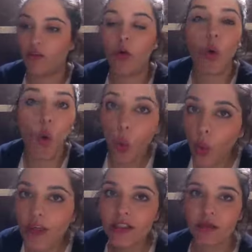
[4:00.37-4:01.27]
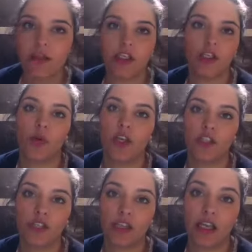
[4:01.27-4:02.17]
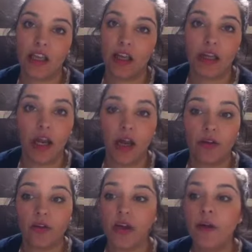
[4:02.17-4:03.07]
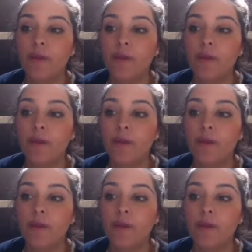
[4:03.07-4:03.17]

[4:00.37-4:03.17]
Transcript: There are always going to be situations like that in life.